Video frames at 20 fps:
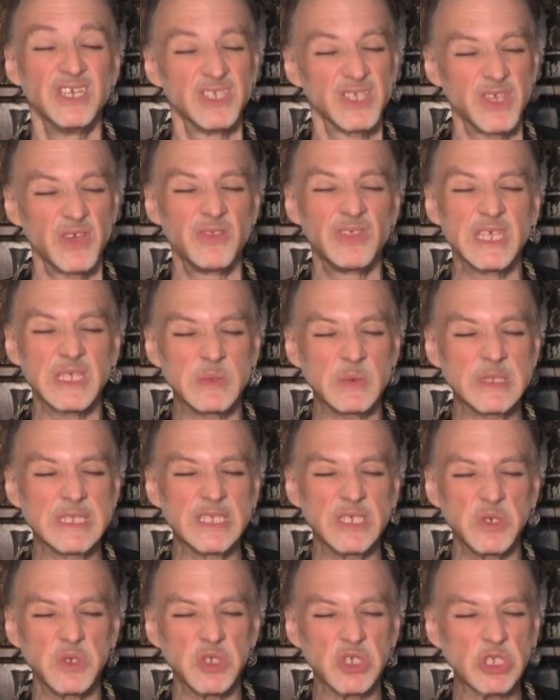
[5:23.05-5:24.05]
So this
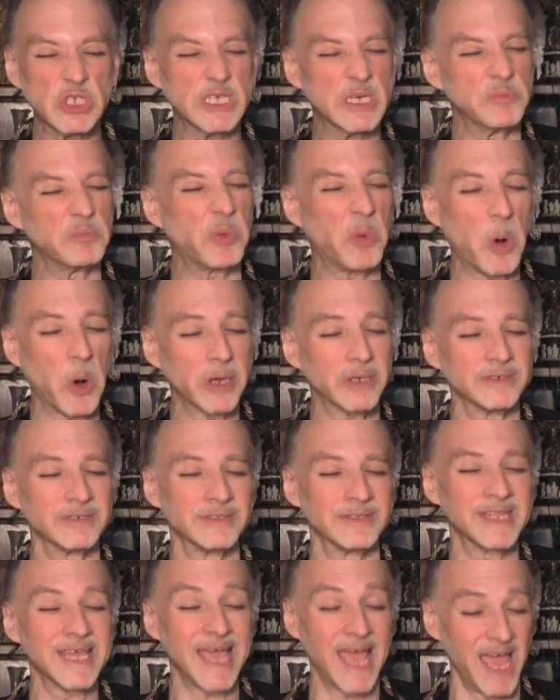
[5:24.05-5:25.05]
one's usually
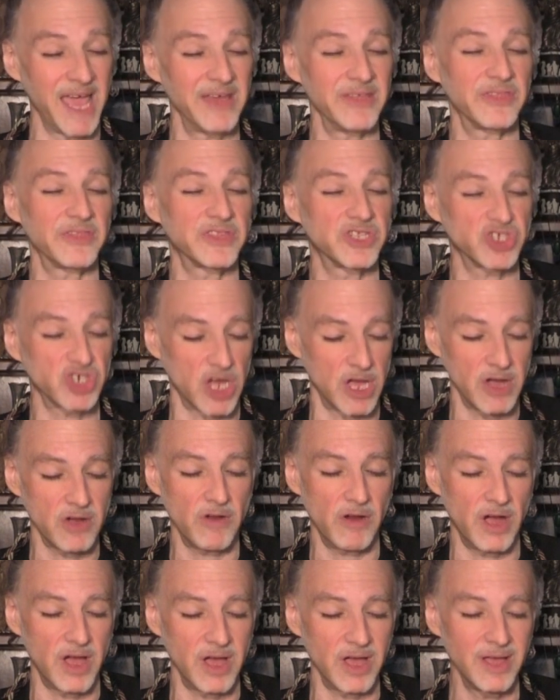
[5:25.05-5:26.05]
important. The eighth
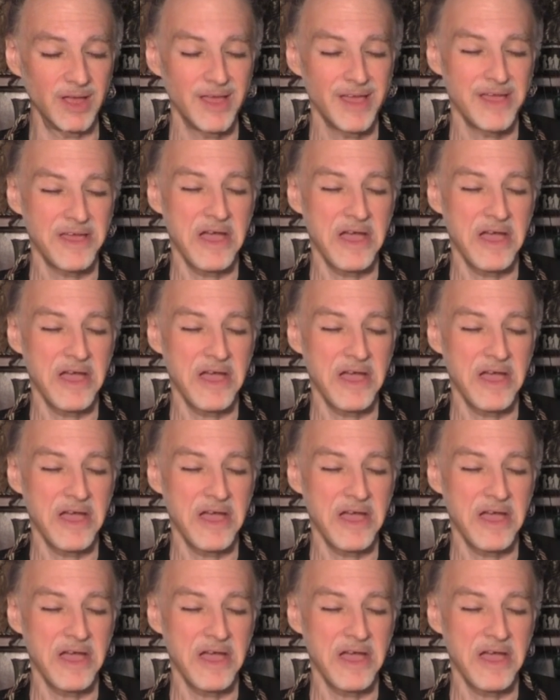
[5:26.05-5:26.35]
chakra